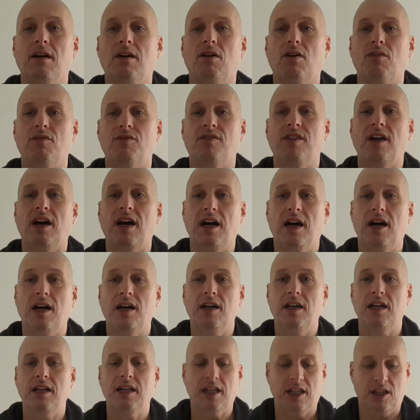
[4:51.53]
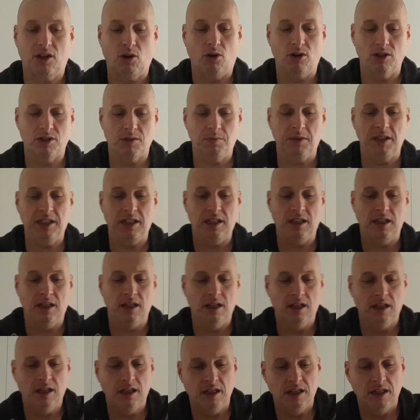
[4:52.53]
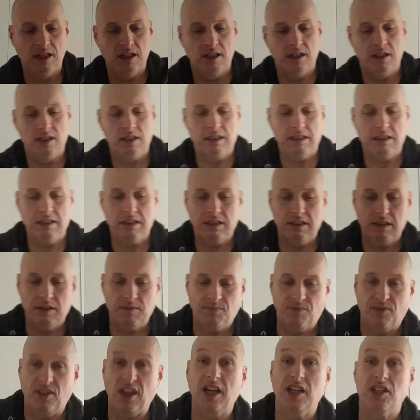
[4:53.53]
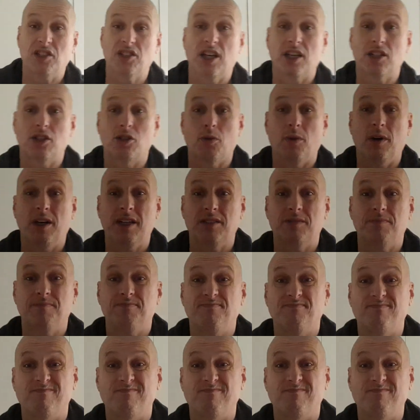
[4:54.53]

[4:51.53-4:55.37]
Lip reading: of that, and it cost me 36 quid.